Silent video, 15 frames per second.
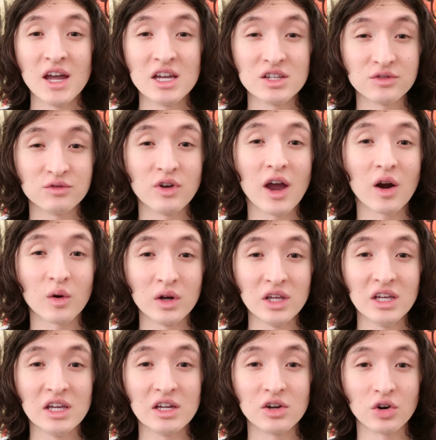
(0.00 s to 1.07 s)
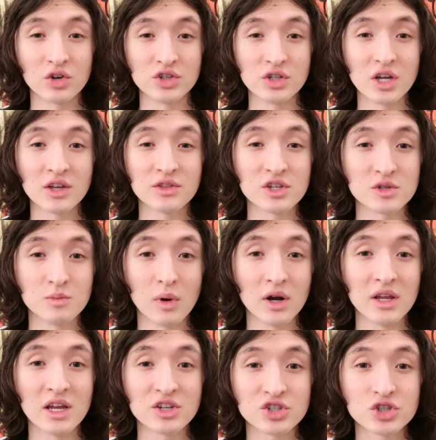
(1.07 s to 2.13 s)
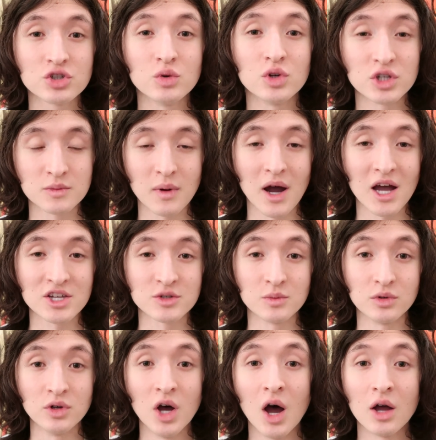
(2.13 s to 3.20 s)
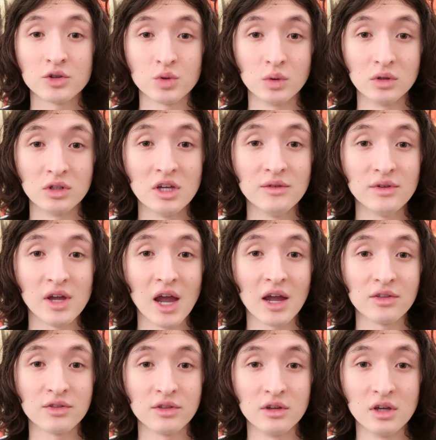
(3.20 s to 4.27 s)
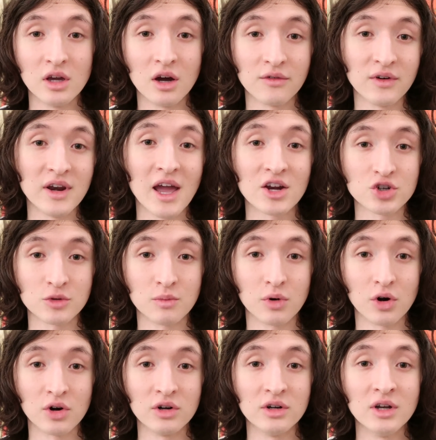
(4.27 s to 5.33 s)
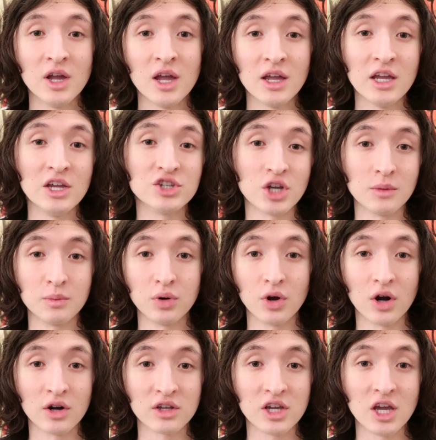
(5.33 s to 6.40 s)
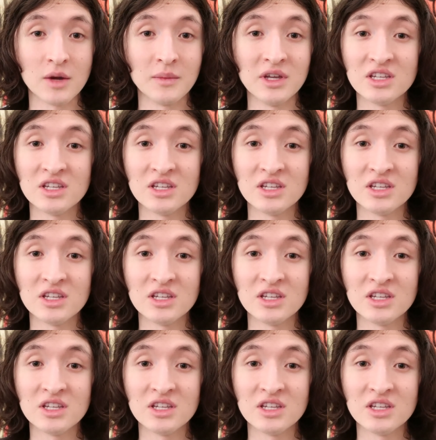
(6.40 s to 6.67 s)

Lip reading: he's very eager to get this money as soon as possible to alleviate the financial burden he's put on Kim.